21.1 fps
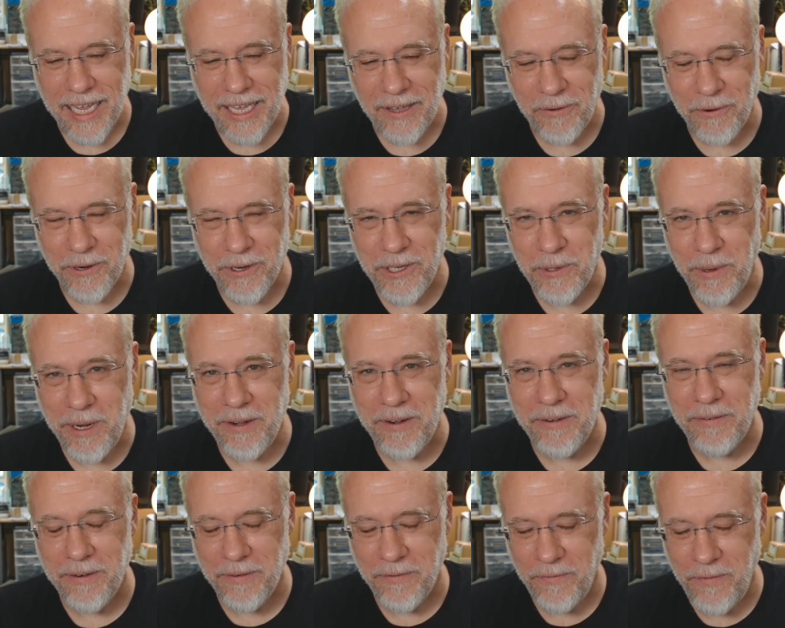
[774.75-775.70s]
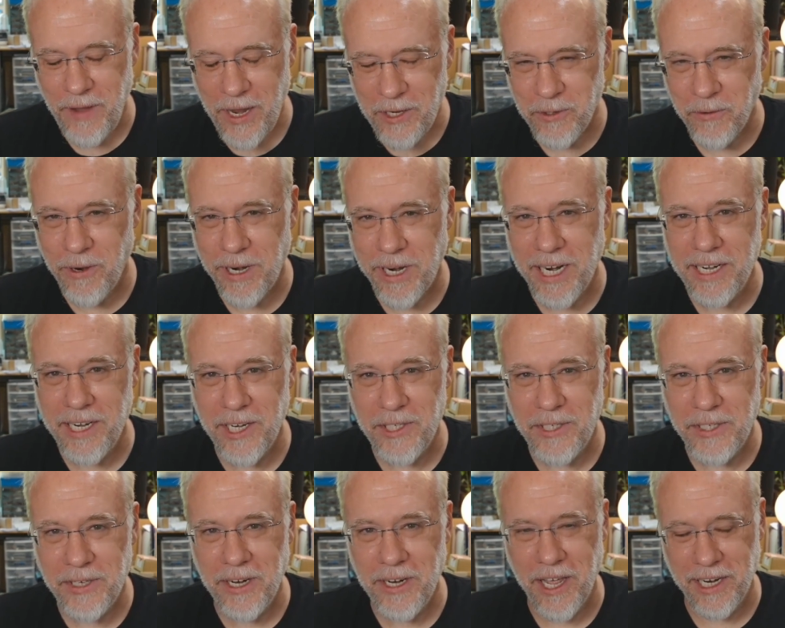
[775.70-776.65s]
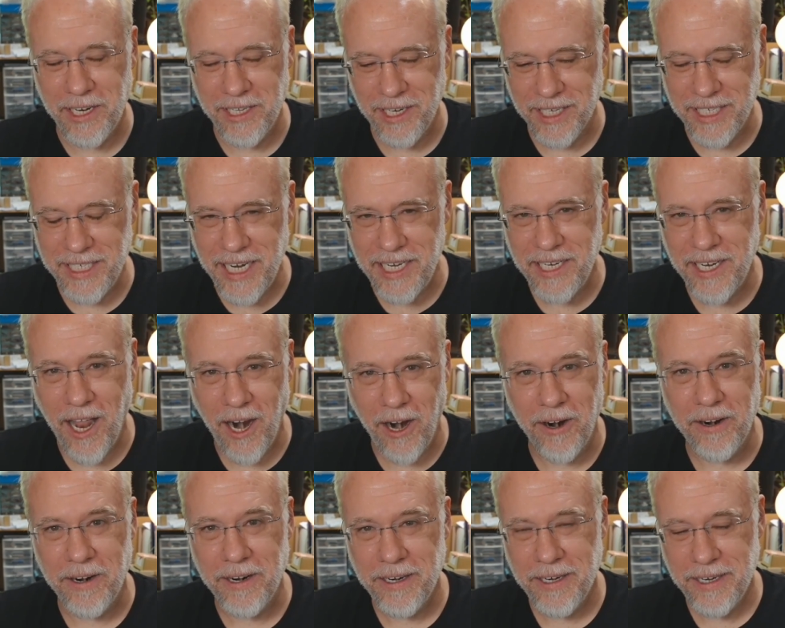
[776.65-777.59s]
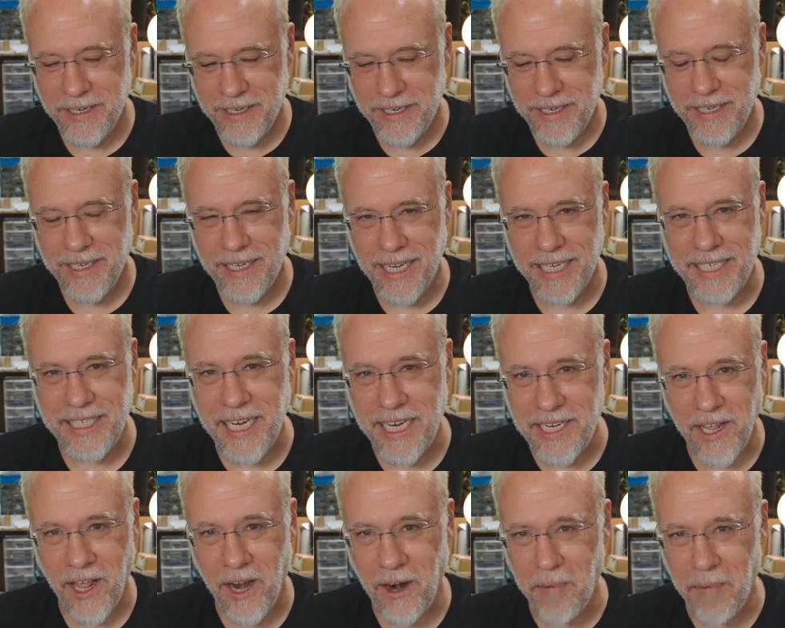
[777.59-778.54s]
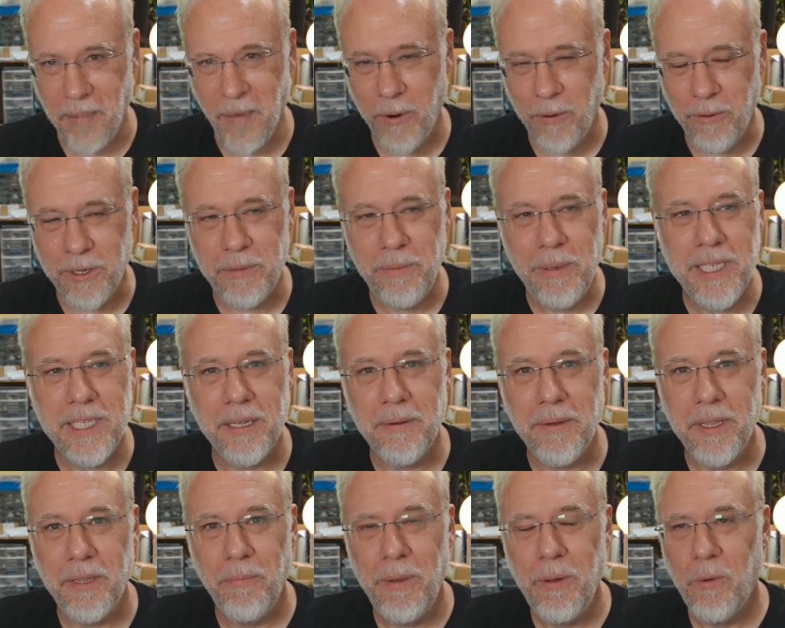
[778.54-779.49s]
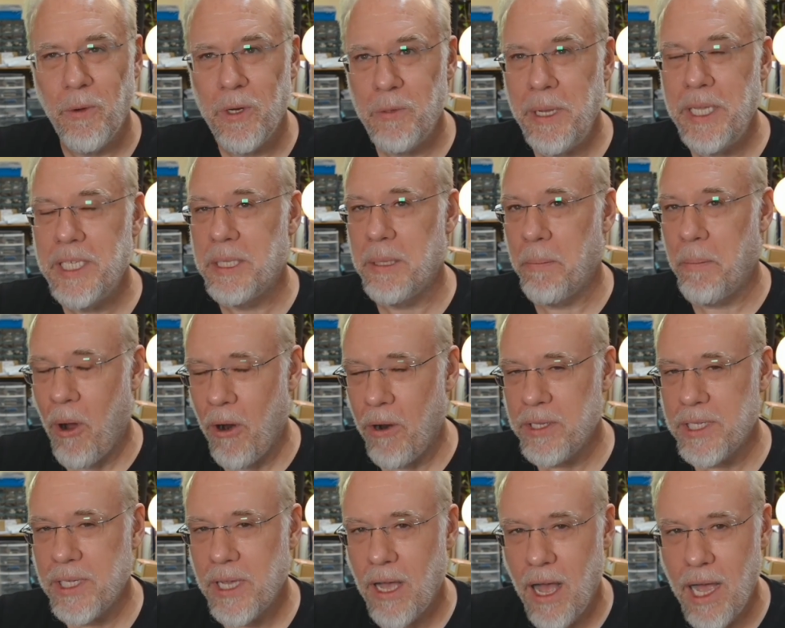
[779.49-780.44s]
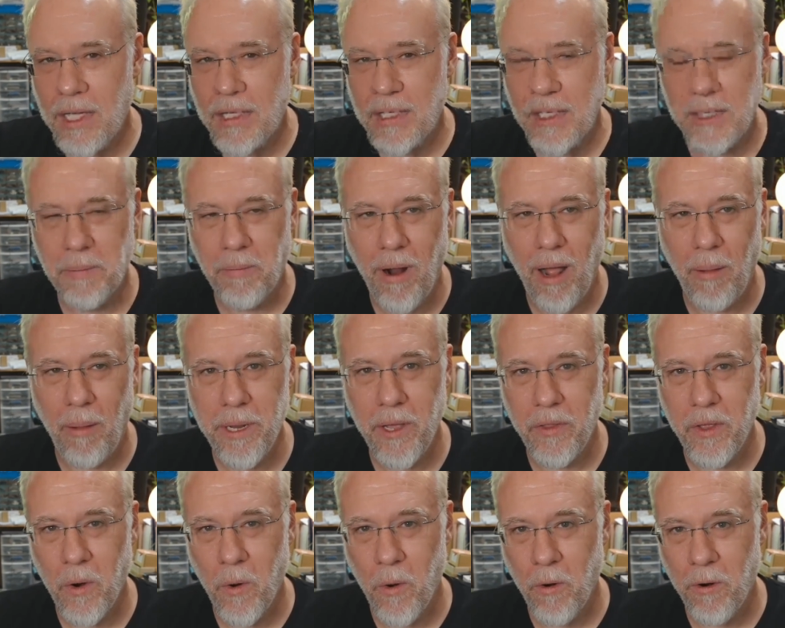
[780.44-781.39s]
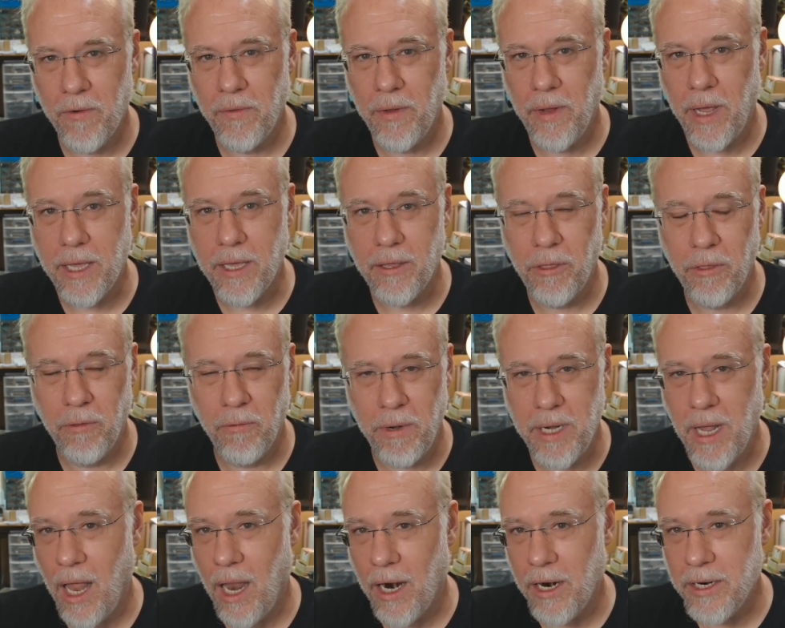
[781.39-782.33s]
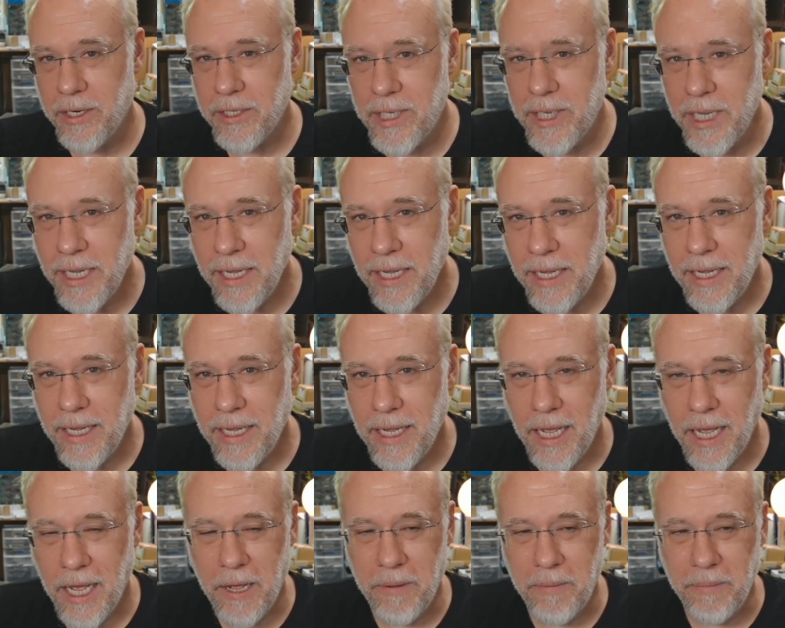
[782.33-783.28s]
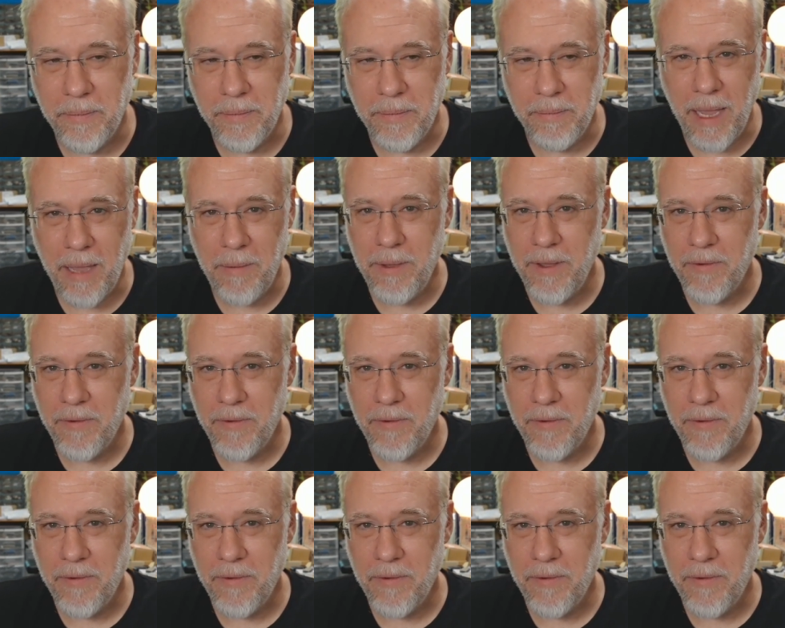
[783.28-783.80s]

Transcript: we're doing facial recognition on a little $10 board, which means the parts cost is probably on the order of like $3, maybe